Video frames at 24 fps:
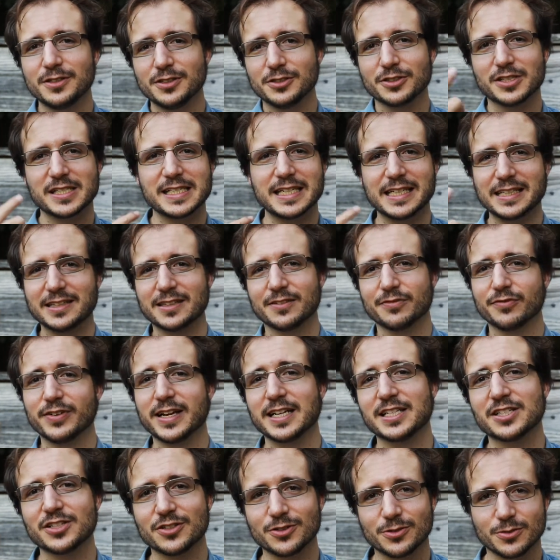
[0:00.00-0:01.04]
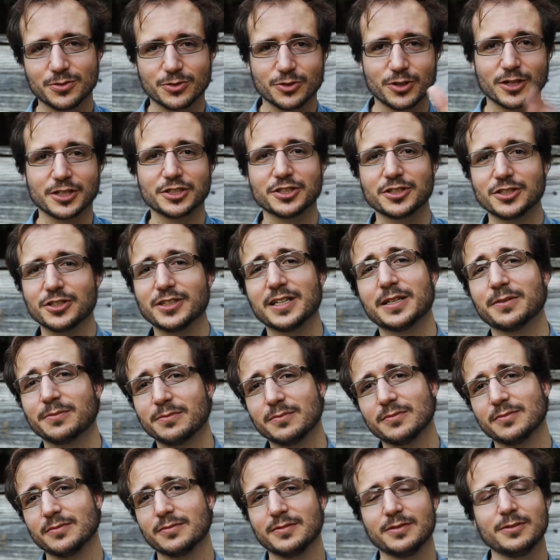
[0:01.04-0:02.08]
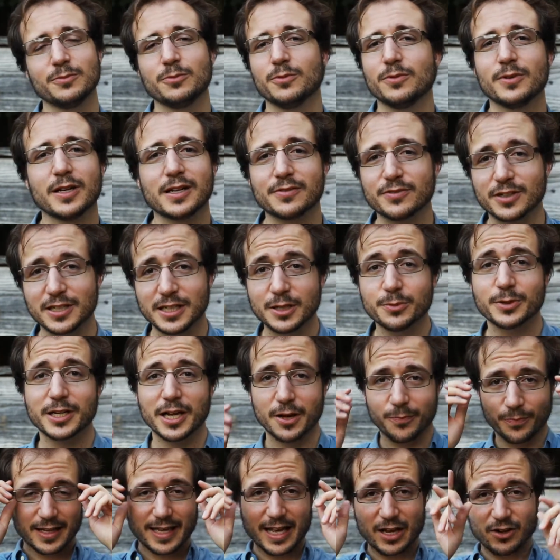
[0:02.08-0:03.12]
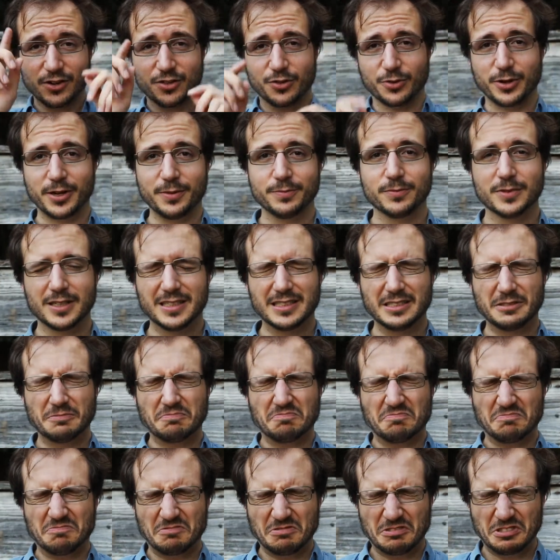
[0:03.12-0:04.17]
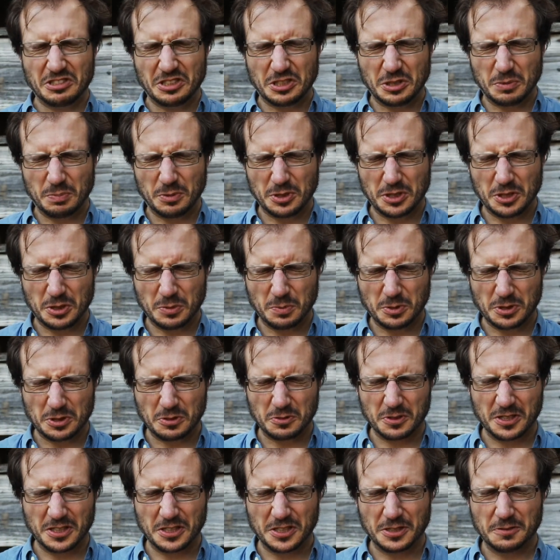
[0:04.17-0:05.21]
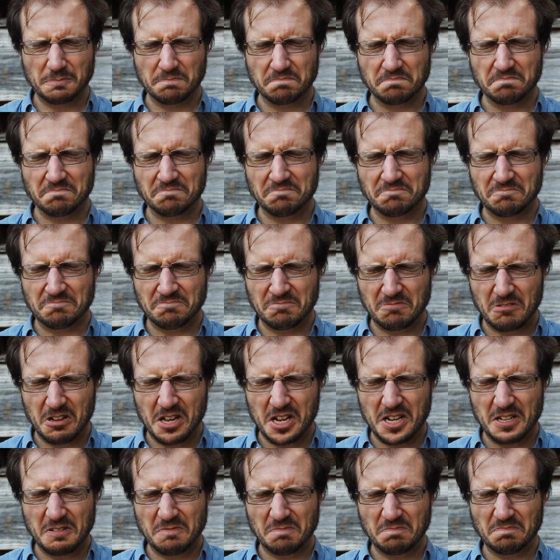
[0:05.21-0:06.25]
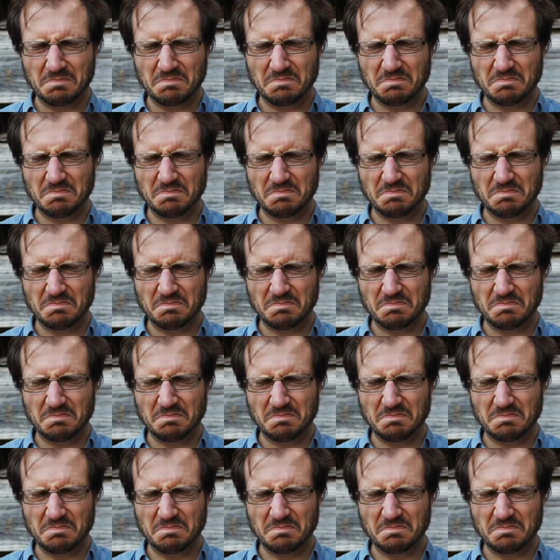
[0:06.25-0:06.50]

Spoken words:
you're seeing the face scrunch. You get whatever. Here we go. Count of 3. Super, super scrunch. 1.